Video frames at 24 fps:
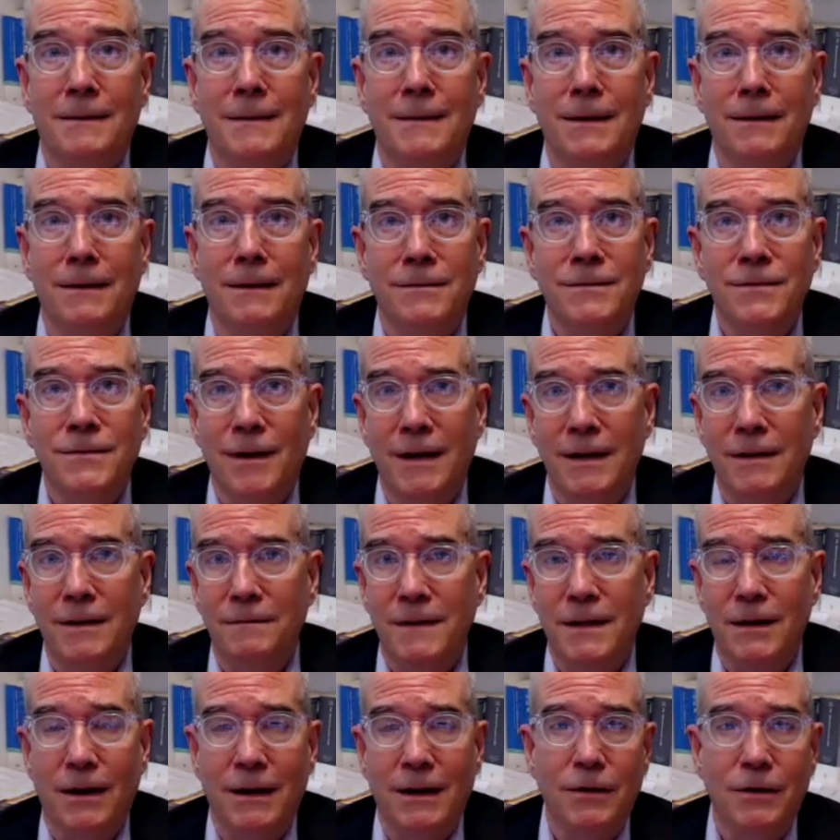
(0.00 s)
They're trying to
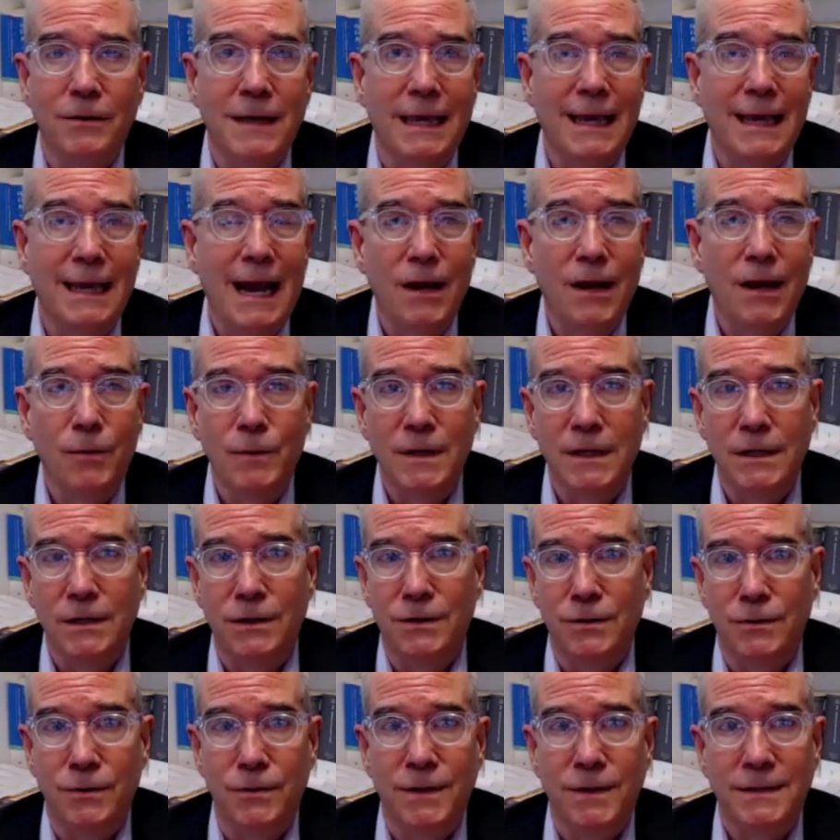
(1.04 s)
figure out, okay, how do we
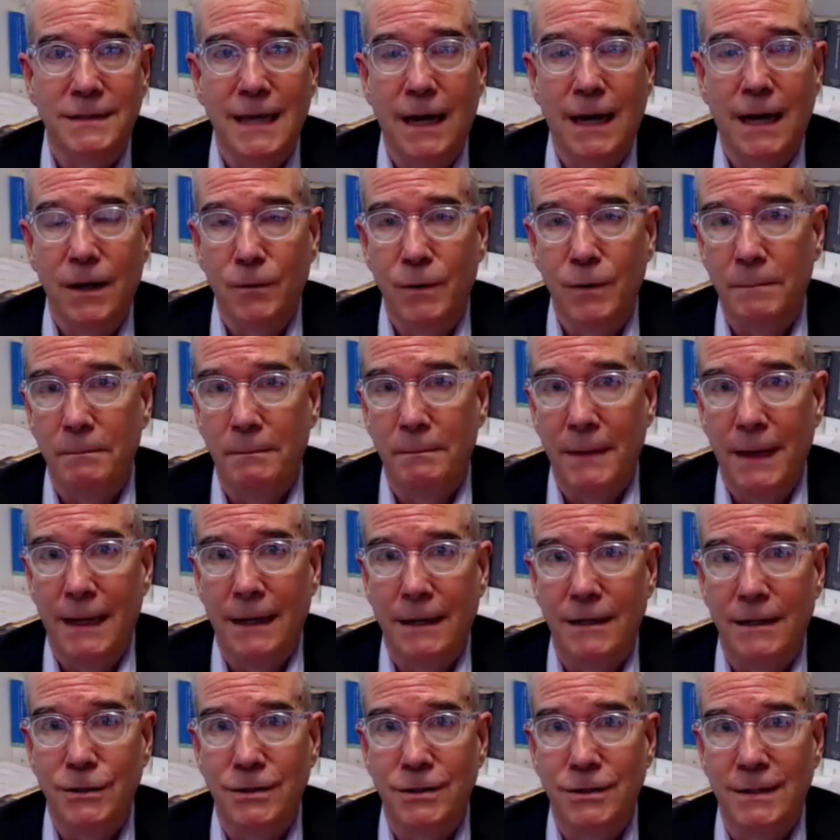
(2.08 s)
do this? How do we
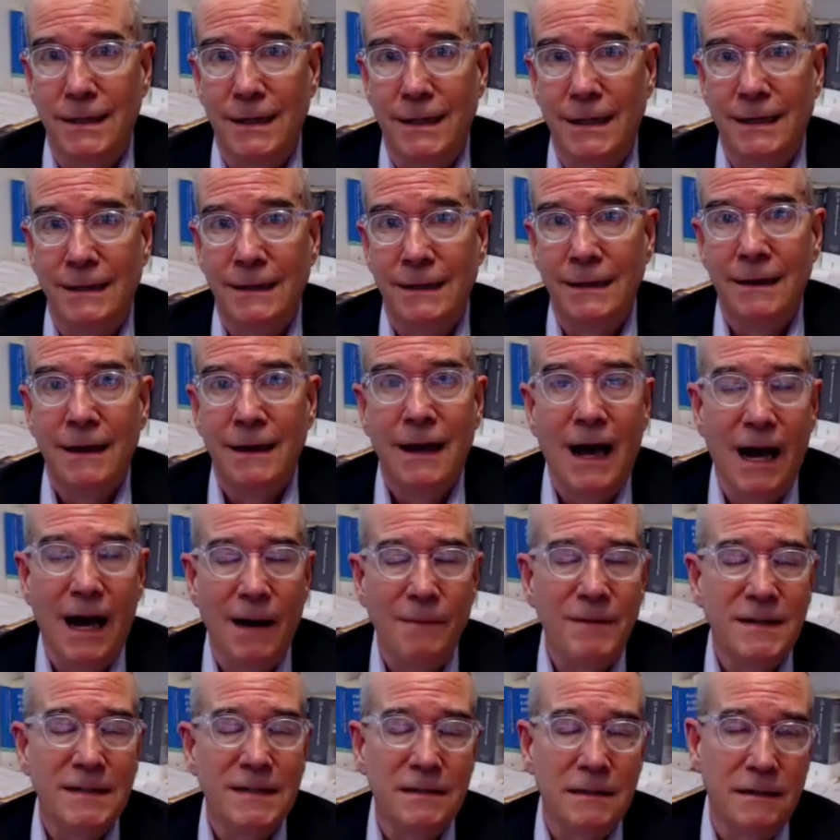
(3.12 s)
manage that?
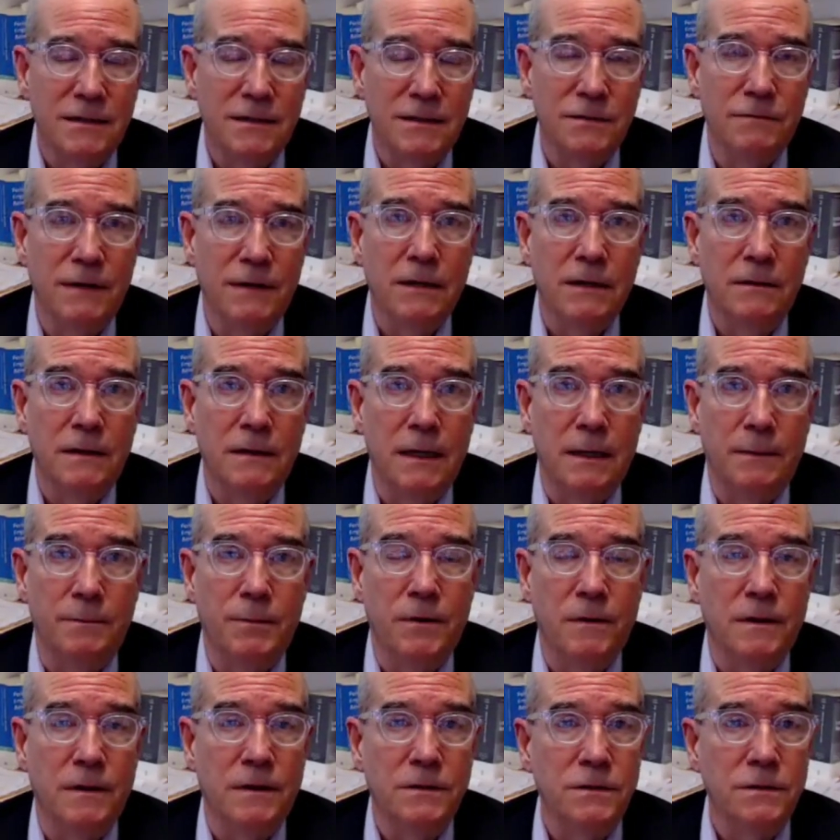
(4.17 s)
Obviously, it's a record
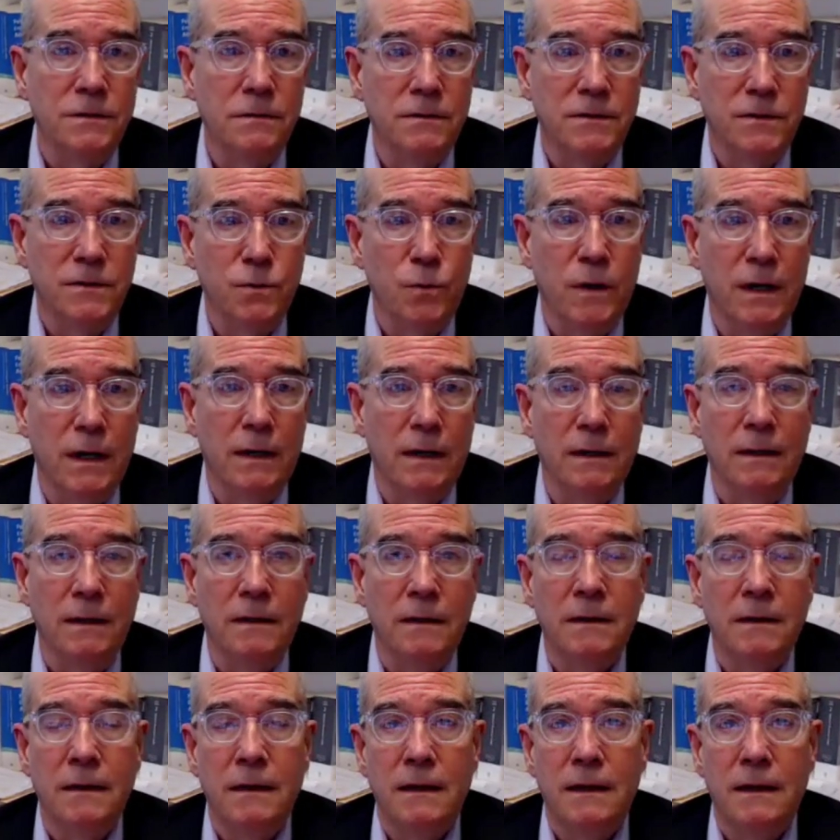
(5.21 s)
keeper issue as well,
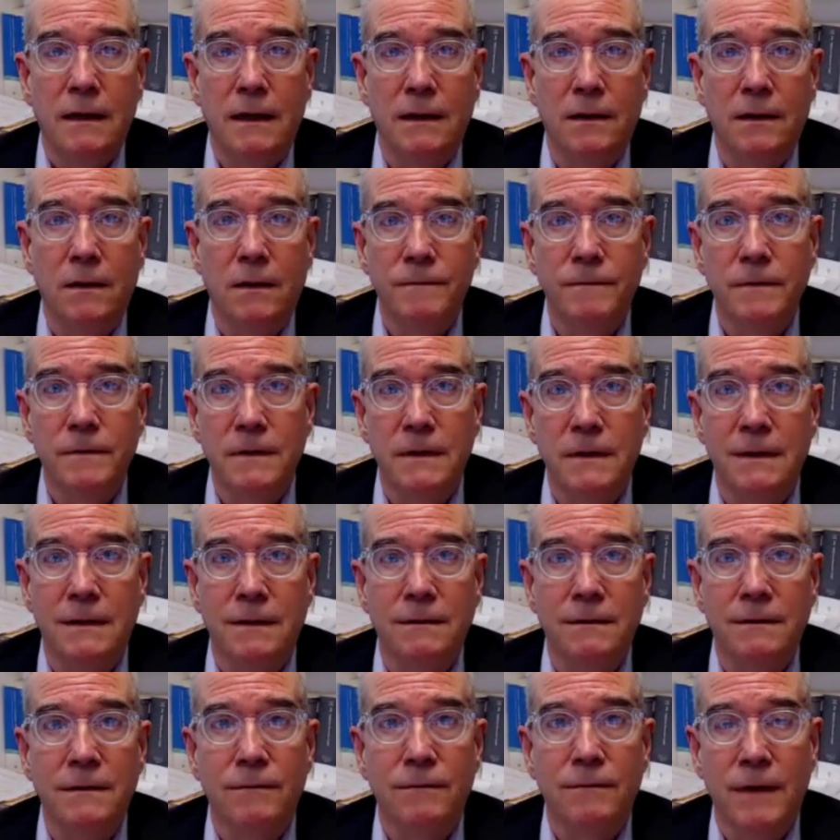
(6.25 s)
and hopefully
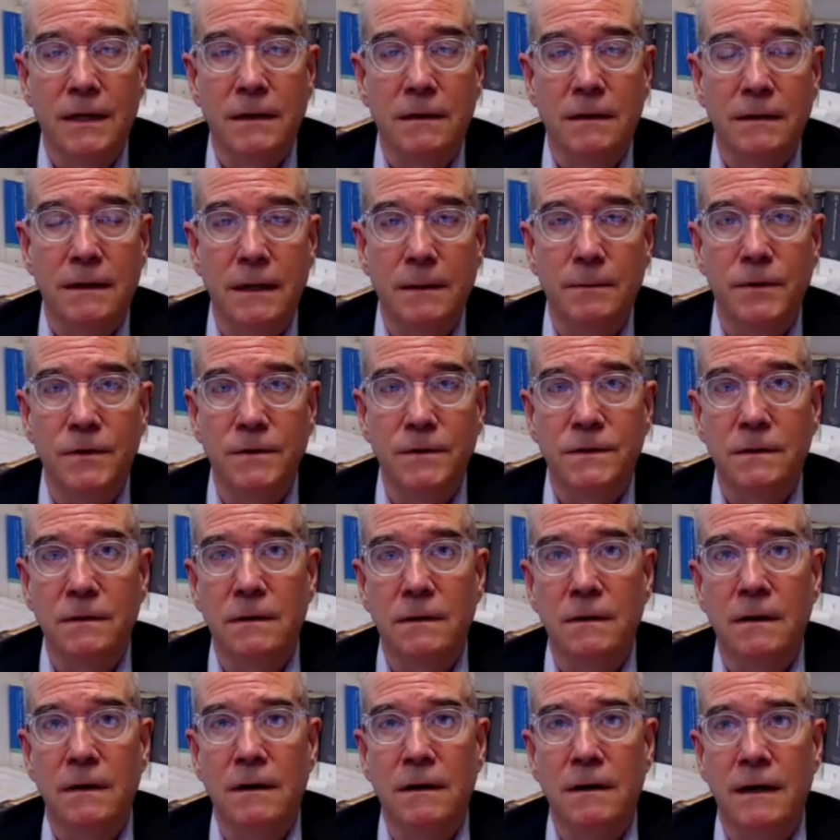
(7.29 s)
the record keepers
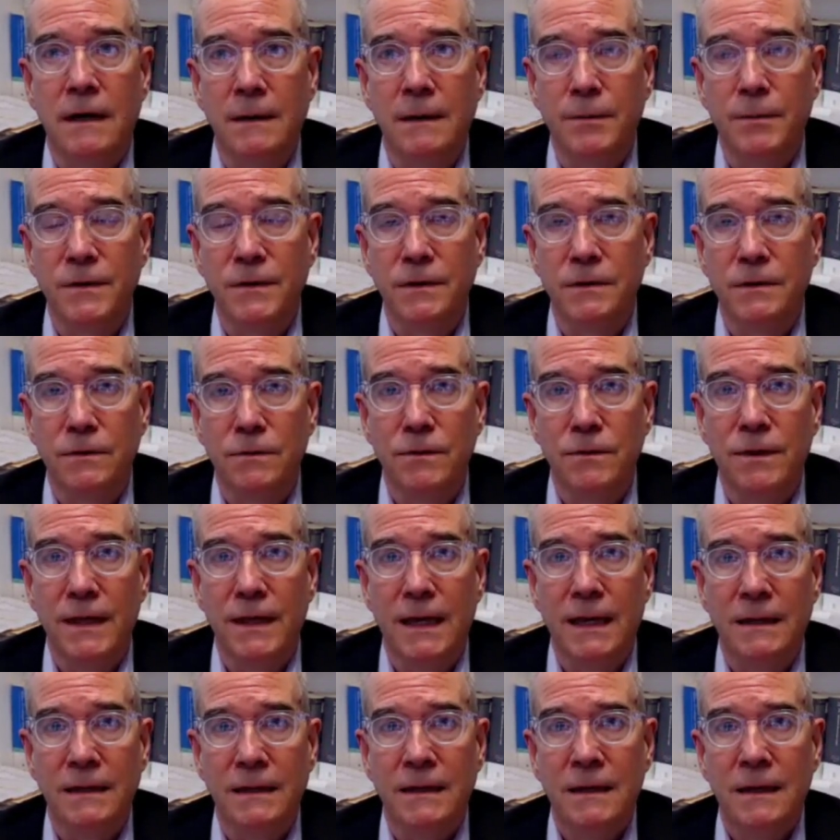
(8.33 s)
are able to do
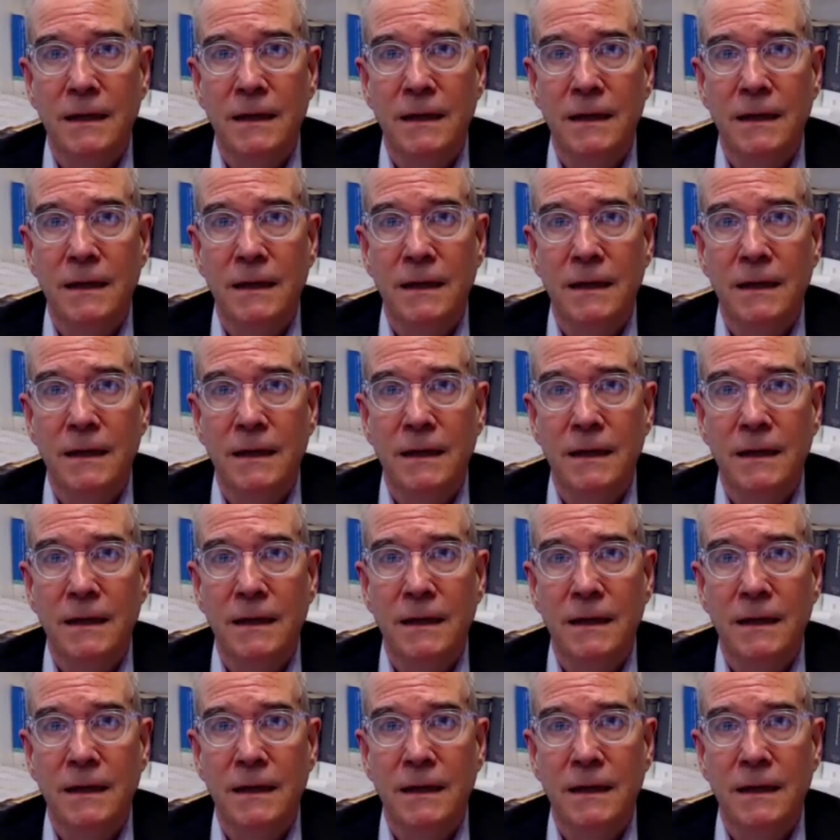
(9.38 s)
that.